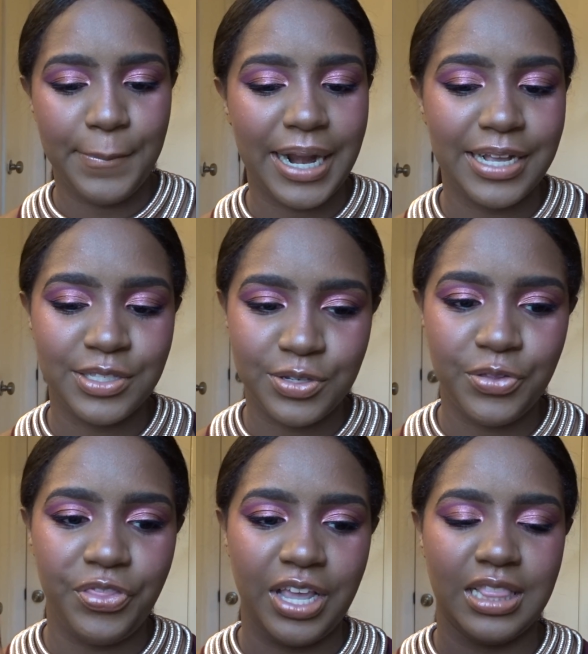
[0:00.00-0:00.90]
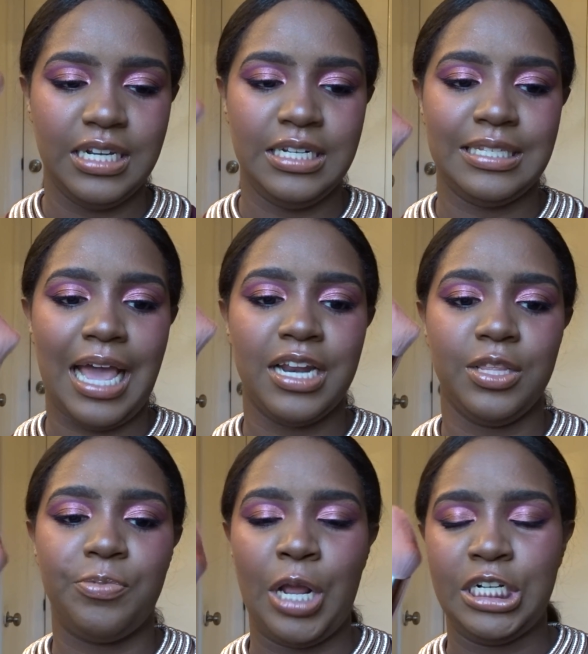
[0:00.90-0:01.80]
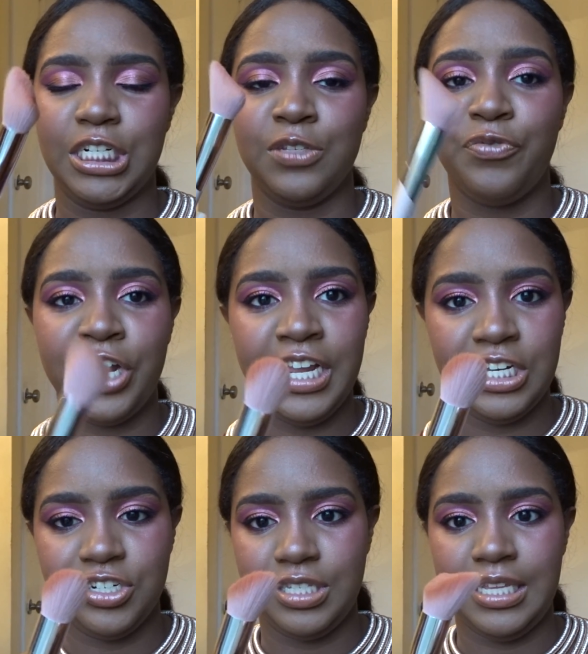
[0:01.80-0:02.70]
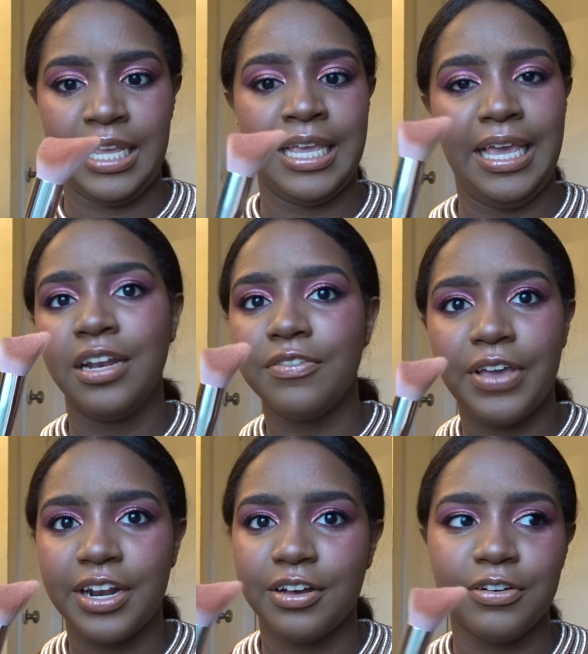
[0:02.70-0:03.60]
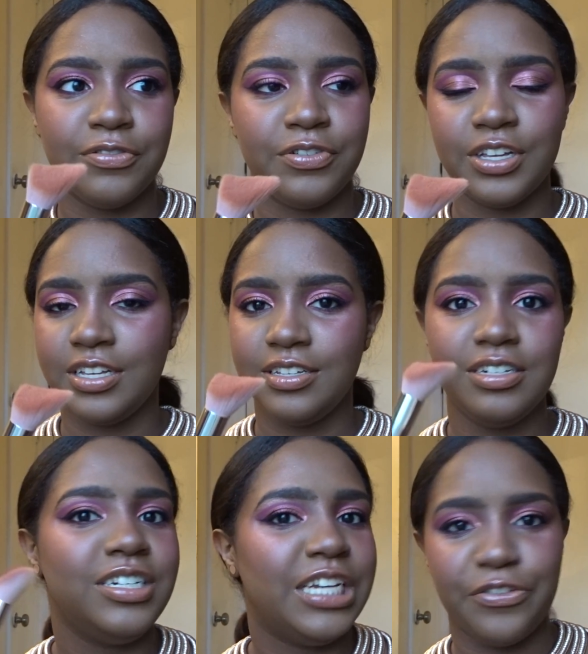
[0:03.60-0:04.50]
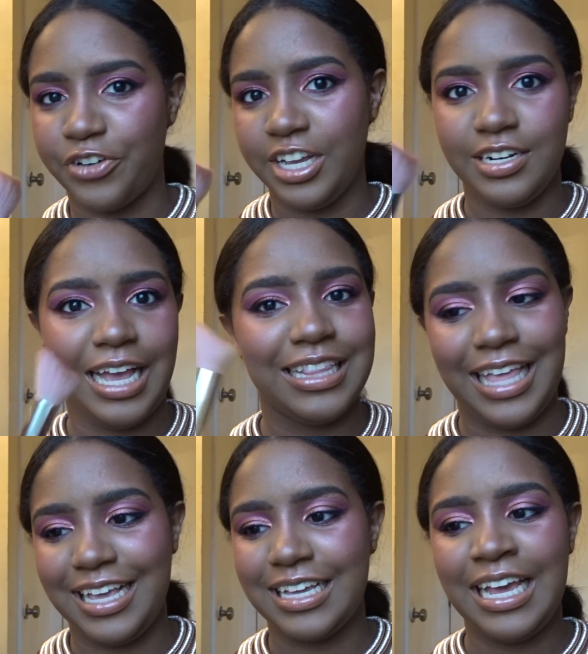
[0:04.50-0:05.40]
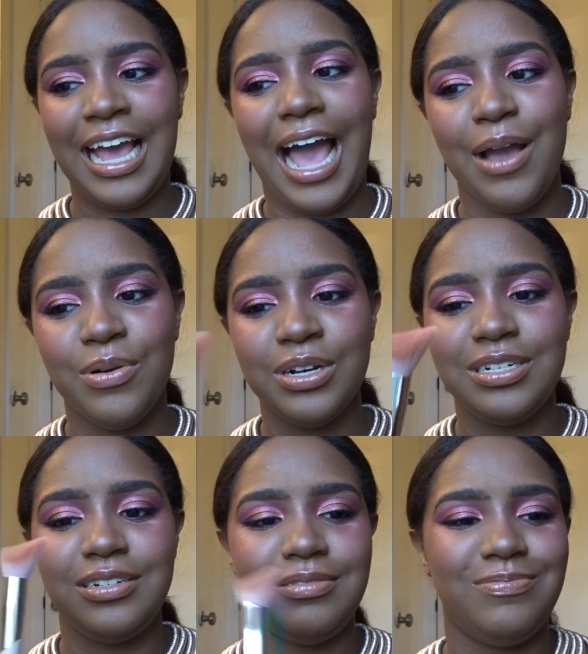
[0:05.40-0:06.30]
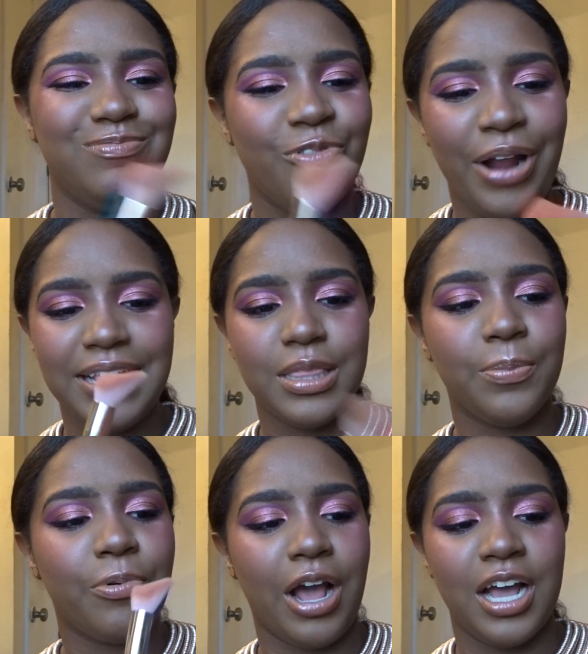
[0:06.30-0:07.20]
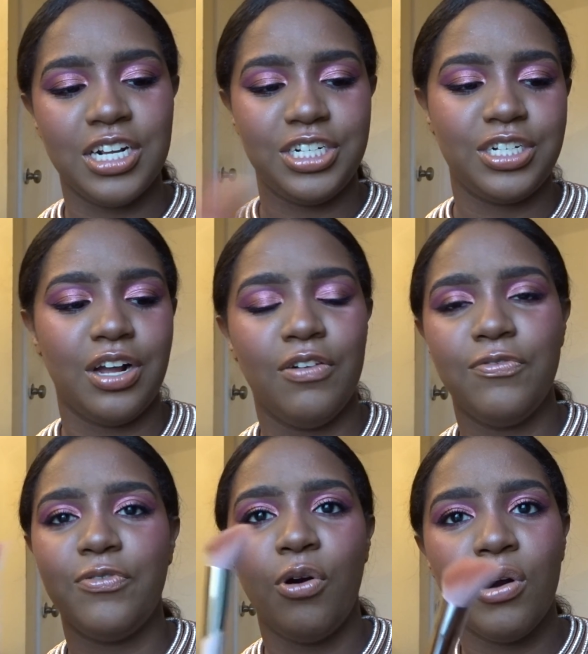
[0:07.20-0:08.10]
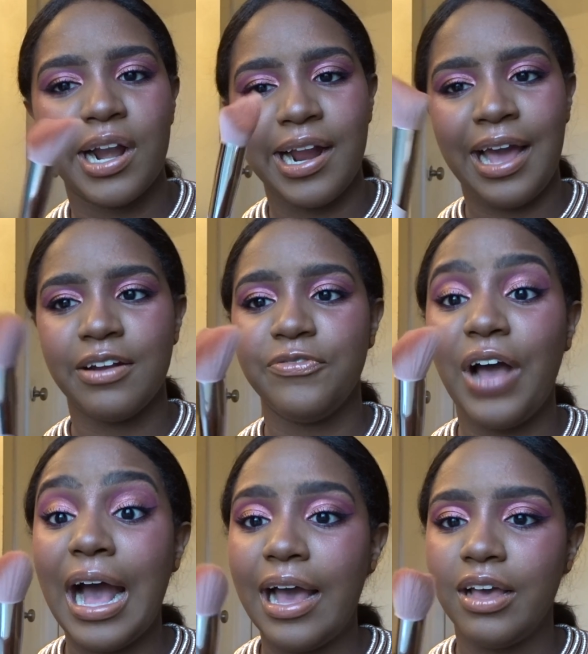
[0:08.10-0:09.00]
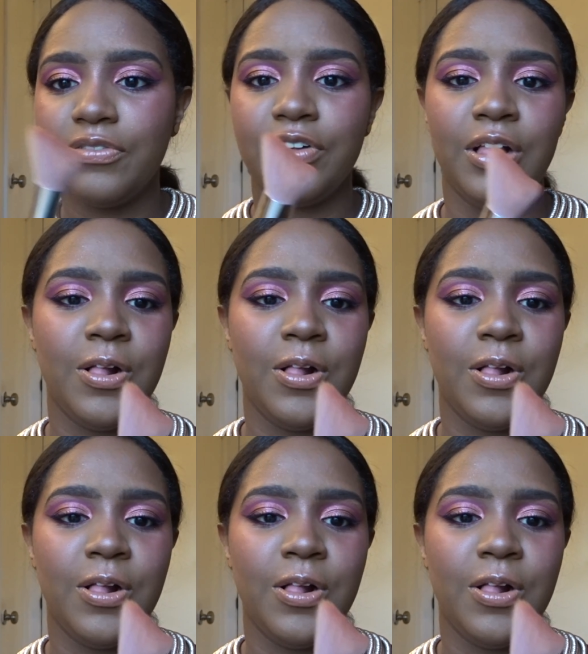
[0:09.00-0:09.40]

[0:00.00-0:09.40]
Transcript: But I do think the design of the brush is very interesting, innovative, different. I would rate the brush a 4 out of 5.